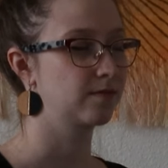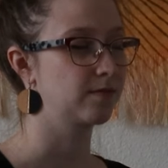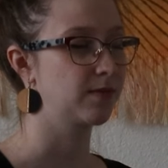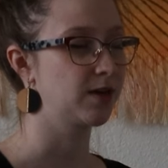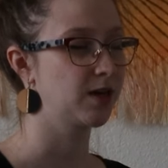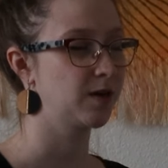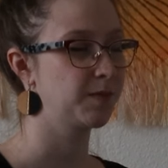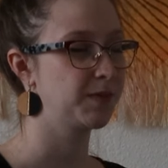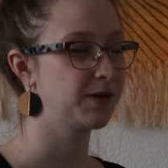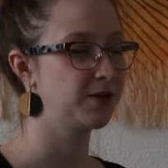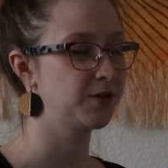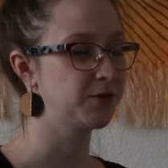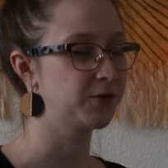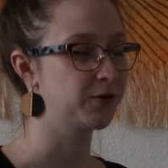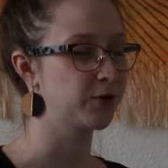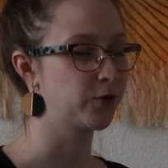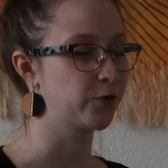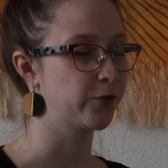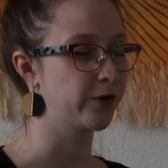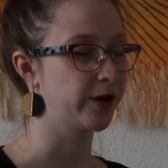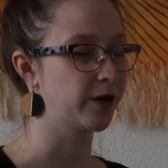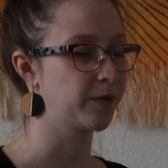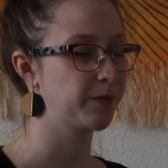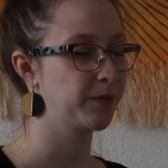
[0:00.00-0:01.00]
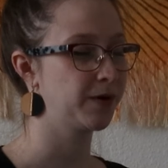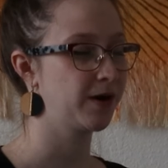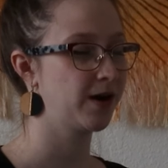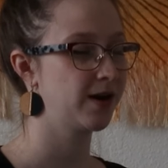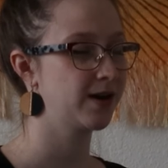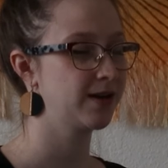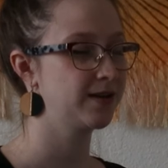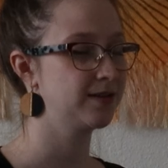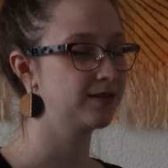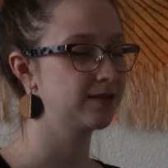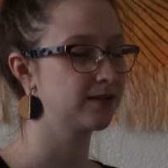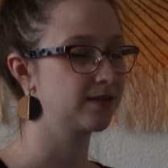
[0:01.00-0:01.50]
Maybe do a quick
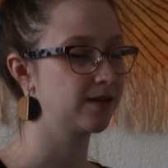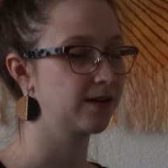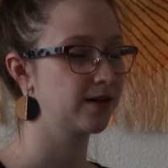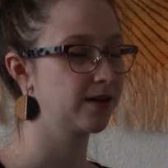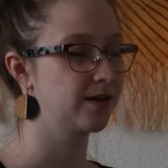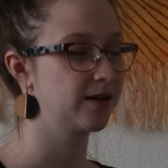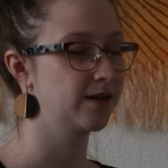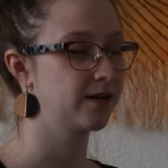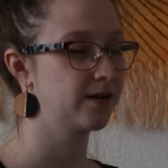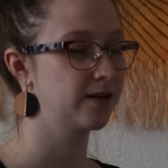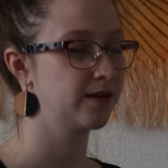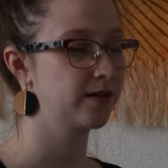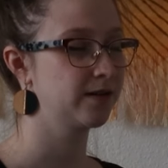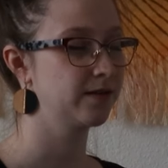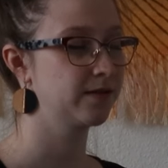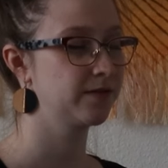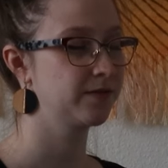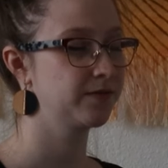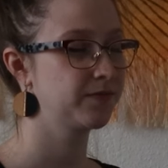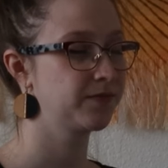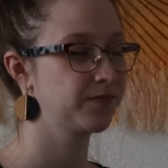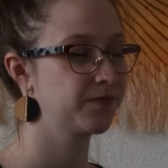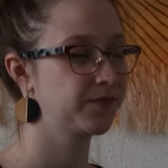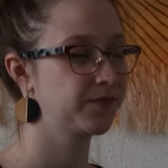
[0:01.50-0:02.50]
body scan,